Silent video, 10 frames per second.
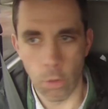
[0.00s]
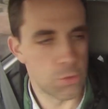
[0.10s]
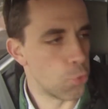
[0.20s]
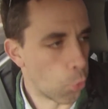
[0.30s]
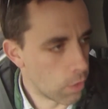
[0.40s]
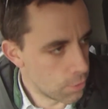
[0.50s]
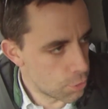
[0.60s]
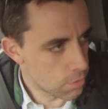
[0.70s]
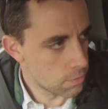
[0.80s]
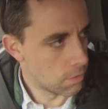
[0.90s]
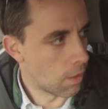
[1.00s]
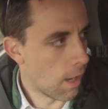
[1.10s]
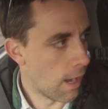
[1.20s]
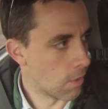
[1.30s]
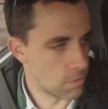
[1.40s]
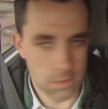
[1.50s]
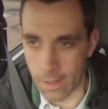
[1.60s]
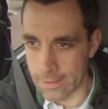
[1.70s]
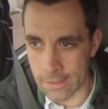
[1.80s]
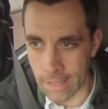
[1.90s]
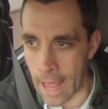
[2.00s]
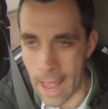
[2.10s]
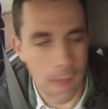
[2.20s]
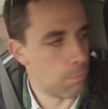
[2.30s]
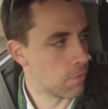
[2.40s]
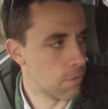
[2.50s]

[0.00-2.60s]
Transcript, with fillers: no storage in our house. It's on a slab.